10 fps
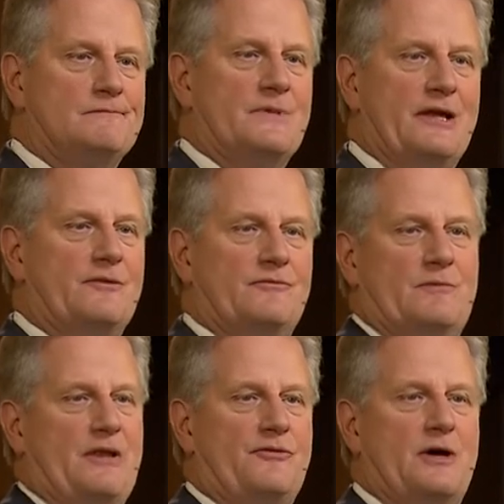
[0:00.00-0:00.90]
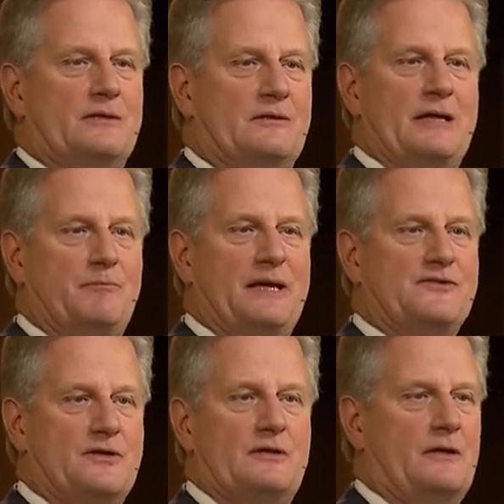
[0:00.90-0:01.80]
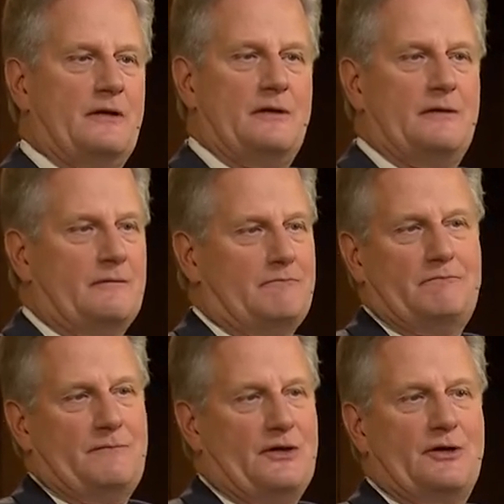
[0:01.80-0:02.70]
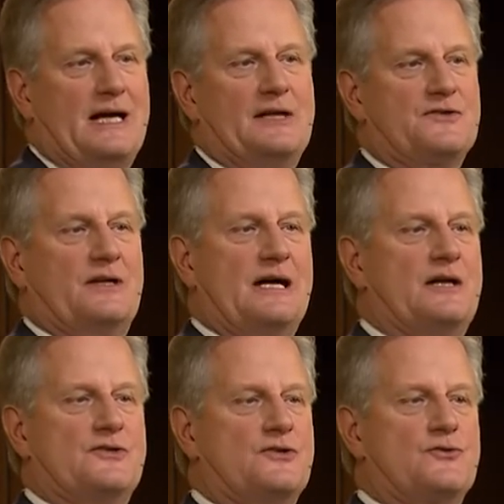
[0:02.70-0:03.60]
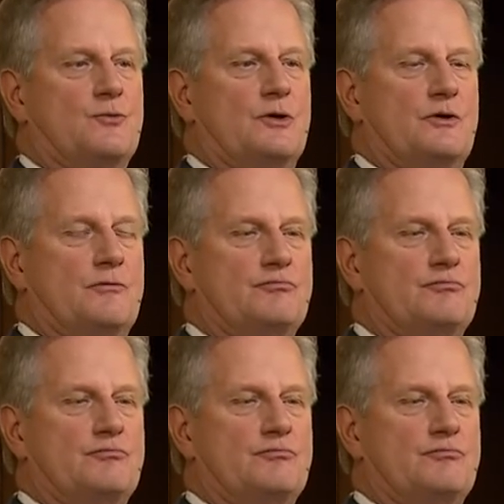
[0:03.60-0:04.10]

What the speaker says: They thought that basically their gods and goddesses were